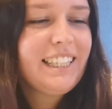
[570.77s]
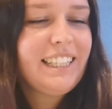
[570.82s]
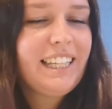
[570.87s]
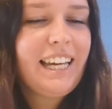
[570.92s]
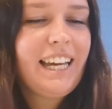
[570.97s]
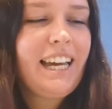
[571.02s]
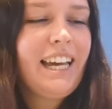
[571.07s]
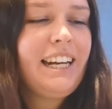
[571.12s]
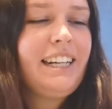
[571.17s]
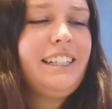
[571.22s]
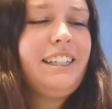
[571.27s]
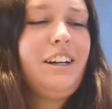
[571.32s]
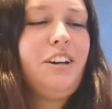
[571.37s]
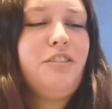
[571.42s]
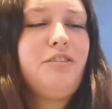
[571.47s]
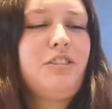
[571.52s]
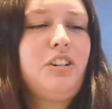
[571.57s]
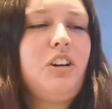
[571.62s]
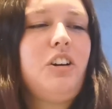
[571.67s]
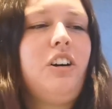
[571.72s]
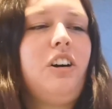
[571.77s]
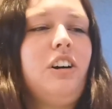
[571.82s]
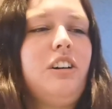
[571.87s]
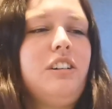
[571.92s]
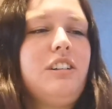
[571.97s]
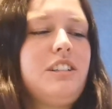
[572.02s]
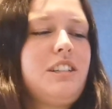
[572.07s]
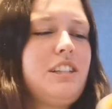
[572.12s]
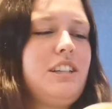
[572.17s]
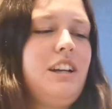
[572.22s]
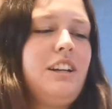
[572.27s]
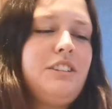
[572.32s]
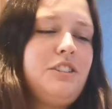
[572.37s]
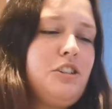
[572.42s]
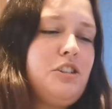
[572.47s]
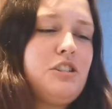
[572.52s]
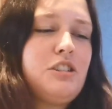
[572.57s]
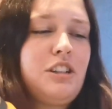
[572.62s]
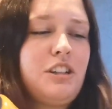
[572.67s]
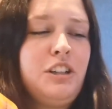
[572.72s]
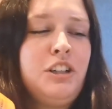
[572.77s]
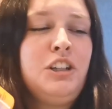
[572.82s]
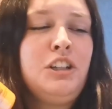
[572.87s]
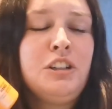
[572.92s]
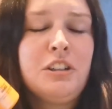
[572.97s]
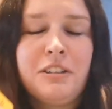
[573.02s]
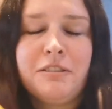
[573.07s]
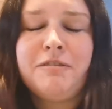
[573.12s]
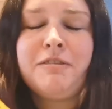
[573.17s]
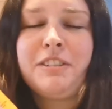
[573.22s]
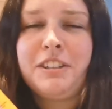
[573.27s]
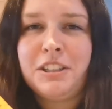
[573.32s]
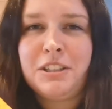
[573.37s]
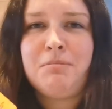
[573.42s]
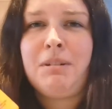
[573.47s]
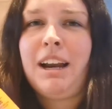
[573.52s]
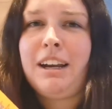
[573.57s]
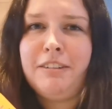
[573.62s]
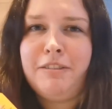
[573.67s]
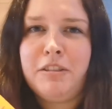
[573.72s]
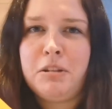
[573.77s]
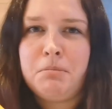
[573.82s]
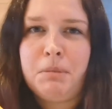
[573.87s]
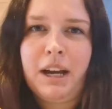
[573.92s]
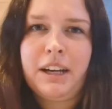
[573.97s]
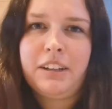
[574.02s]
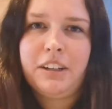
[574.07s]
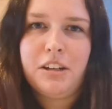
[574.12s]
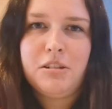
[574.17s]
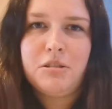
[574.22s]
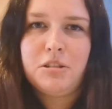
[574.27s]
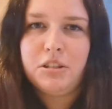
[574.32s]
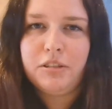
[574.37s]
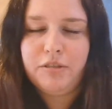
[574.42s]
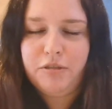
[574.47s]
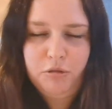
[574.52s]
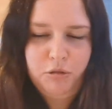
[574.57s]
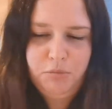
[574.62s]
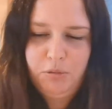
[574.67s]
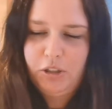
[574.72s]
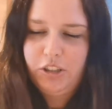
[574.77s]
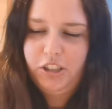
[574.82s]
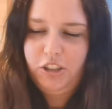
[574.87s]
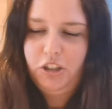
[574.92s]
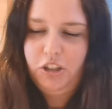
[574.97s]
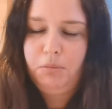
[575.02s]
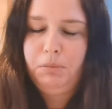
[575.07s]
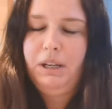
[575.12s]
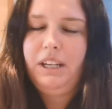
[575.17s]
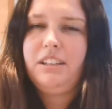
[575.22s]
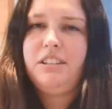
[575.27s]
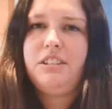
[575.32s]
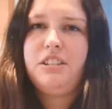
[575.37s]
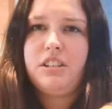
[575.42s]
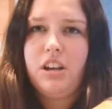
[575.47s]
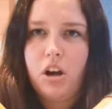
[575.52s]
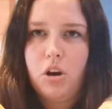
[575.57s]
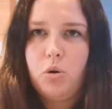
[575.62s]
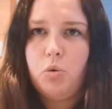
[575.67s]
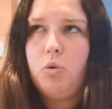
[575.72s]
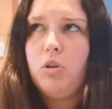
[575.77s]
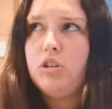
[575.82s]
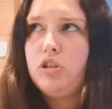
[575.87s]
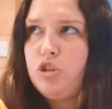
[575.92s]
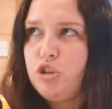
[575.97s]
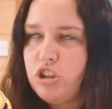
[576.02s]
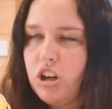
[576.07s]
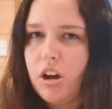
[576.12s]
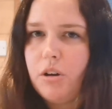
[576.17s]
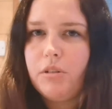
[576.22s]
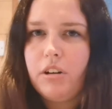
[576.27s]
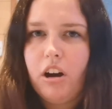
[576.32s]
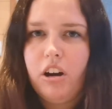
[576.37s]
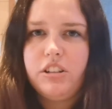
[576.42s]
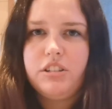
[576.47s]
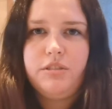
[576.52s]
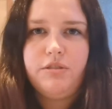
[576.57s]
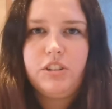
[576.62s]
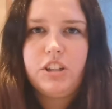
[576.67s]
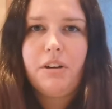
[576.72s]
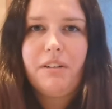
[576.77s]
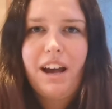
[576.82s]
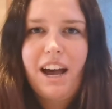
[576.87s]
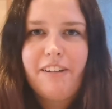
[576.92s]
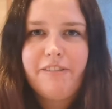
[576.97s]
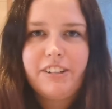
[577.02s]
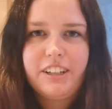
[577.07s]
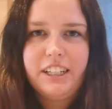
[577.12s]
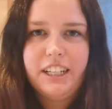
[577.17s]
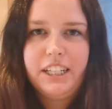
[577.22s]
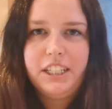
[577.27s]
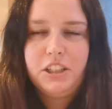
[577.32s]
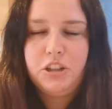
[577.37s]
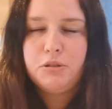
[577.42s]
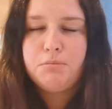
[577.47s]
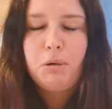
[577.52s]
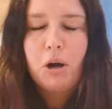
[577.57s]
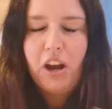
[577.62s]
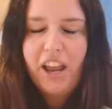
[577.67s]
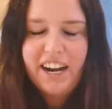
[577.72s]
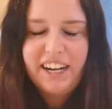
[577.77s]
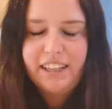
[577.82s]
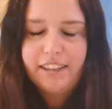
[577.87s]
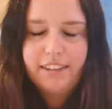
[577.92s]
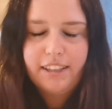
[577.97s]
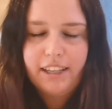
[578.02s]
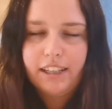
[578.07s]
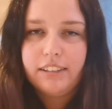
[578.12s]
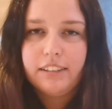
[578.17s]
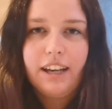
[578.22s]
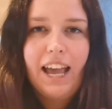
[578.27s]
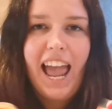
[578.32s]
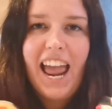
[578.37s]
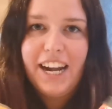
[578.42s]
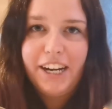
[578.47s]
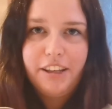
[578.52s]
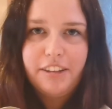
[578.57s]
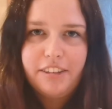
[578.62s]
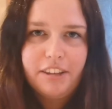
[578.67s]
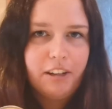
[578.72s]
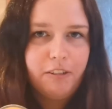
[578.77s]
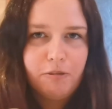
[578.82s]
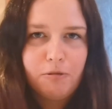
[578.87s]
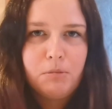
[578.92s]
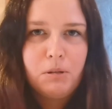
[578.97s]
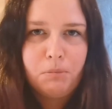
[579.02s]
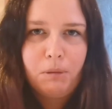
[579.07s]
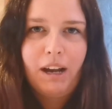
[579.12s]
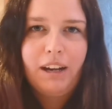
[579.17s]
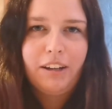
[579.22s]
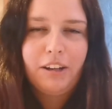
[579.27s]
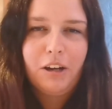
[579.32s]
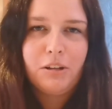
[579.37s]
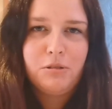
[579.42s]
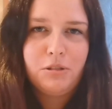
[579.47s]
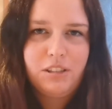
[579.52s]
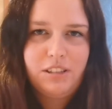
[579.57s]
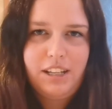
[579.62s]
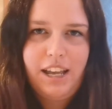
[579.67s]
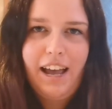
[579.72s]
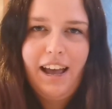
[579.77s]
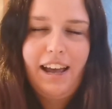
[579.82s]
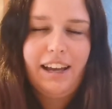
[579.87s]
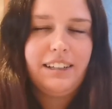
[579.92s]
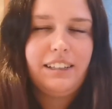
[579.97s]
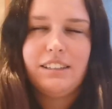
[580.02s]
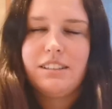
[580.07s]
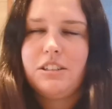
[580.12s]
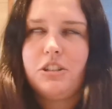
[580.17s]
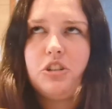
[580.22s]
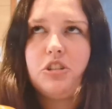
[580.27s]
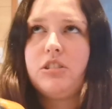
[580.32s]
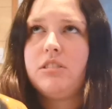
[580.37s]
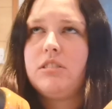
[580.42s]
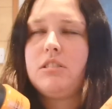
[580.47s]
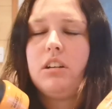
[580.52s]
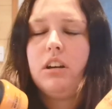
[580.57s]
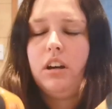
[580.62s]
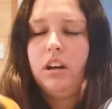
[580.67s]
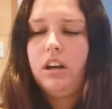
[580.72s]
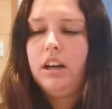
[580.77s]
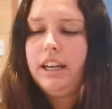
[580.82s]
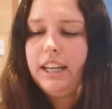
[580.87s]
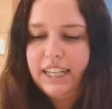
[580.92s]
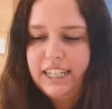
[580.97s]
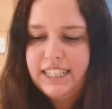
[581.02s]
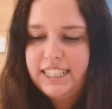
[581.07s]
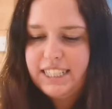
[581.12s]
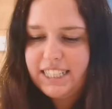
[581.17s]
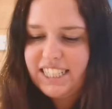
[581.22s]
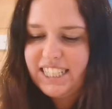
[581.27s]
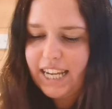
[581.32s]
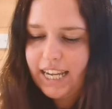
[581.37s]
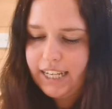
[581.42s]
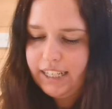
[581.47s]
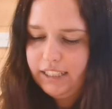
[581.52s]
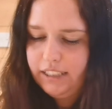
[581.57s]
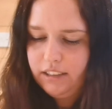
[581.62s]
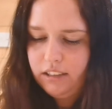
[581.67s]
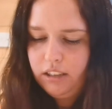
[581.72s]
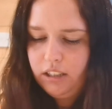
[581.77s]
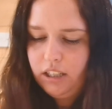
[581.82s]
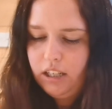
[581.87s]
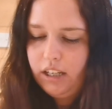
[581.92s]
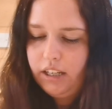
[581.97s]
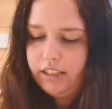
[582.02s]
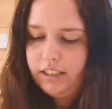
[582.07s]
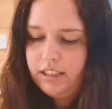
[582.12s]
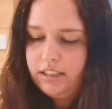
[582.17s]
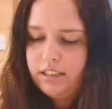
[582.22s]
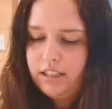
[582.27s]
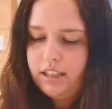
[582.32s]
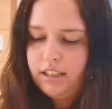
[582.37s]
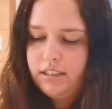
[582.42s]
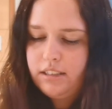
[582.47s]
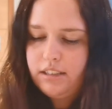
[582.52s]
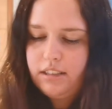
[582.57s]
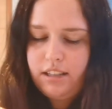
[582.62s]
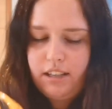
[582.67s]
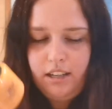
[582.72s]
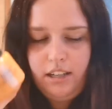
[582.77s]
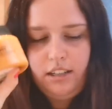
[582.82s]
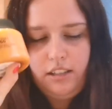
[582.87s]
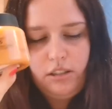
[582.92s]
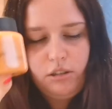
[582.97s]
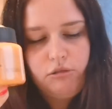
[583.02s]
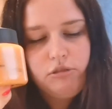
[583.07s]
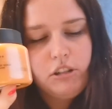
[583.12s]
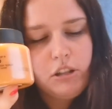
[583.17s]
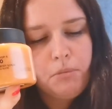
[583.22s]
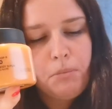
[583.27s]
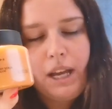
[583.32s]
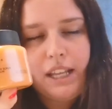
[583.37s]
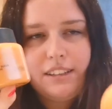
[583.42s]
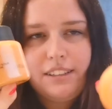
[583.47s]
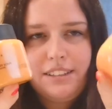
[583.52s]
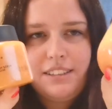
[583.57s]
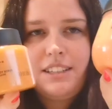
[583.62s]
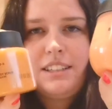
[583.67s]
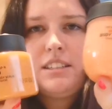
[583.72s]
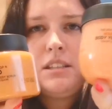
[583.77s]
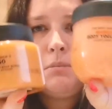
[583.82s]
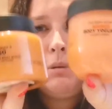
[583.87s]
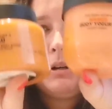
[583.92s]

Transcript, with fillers: and then I've got, I just love the smell of the mango stuff from the Body Shop. It's so, so nice. If you don't have any, just buy anything, anything from the mango set. And it's just insane. This is the scrub and this is